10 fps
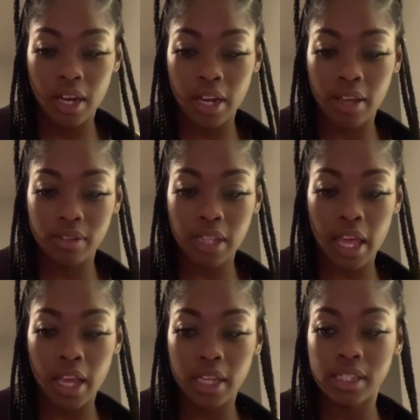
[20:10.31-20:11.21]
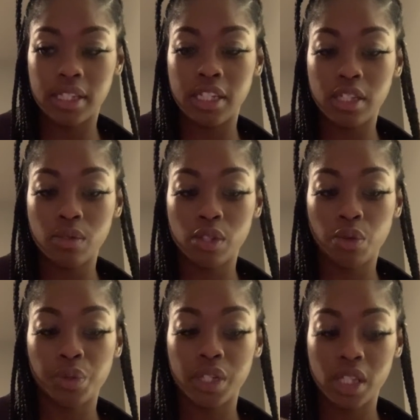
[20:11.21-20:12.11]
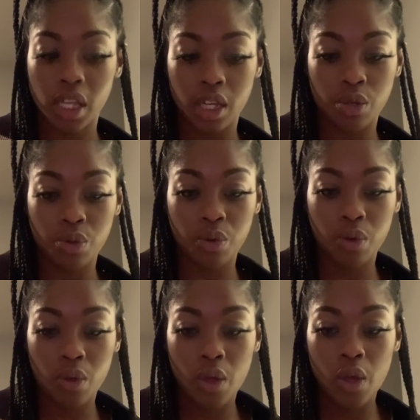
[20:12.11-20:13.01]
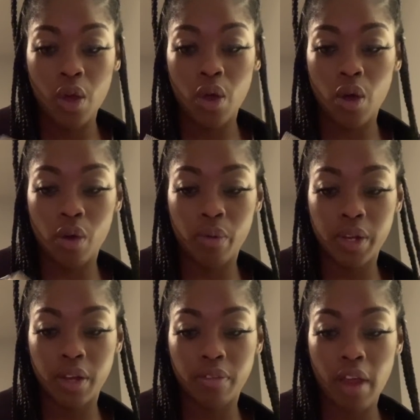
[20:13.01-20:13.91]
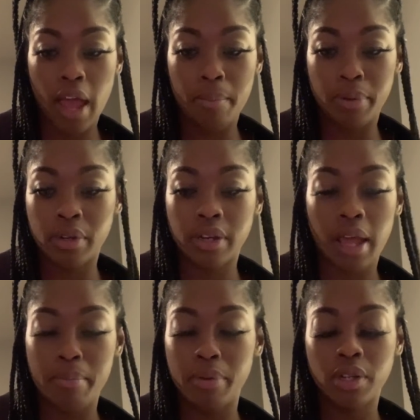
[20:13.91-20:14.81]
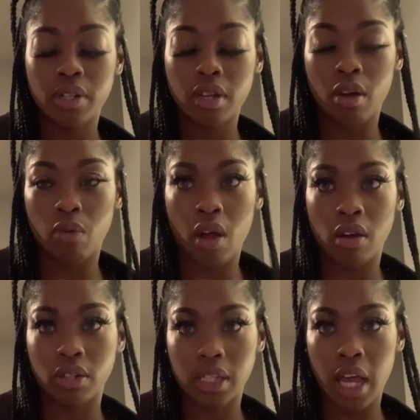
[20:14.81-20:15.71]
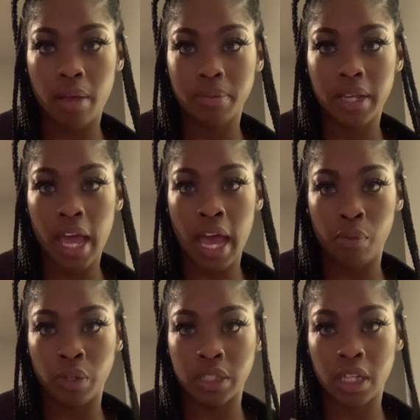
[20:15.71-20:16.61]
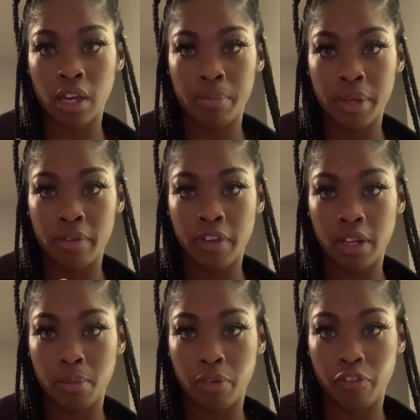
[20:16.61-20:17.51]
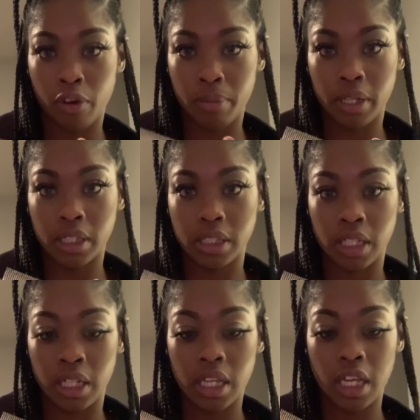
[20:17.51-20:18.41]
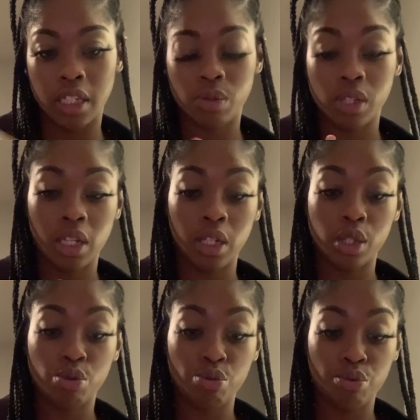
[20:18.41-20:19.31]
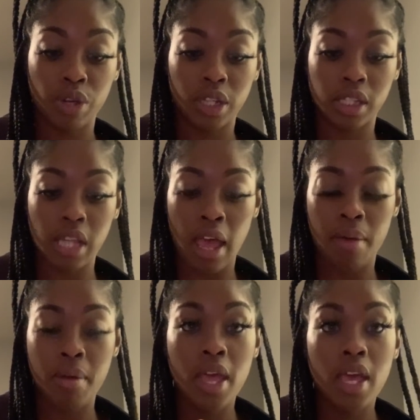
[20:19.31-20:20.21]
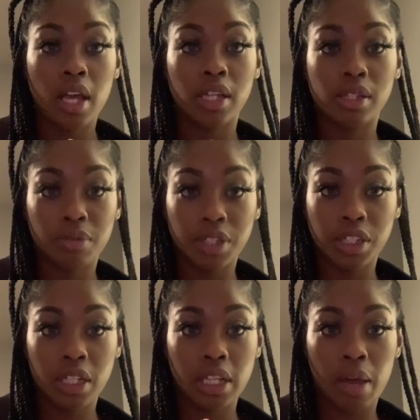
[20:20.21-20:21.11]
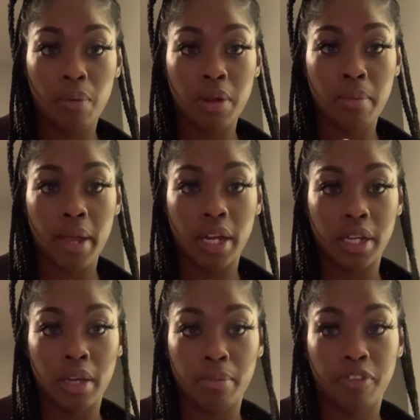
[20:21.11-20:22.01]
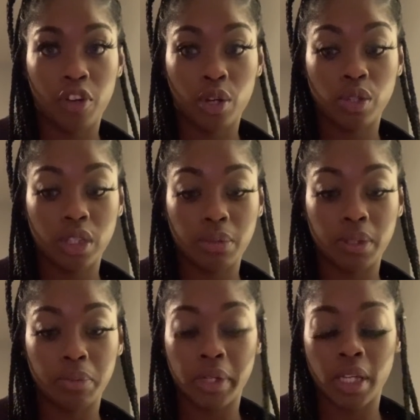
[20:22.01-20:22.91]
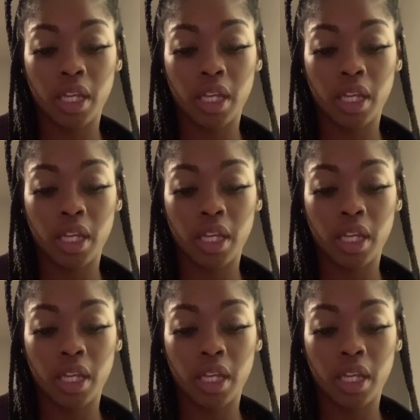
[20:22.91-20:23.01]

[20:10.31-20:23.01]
and I was like, because this was a reschedule or whatever. I booked I booked a wrong time that I wasn't gonna be available for because the kids were still in school at the time. Because originally I wanted my hair done before Christmas, but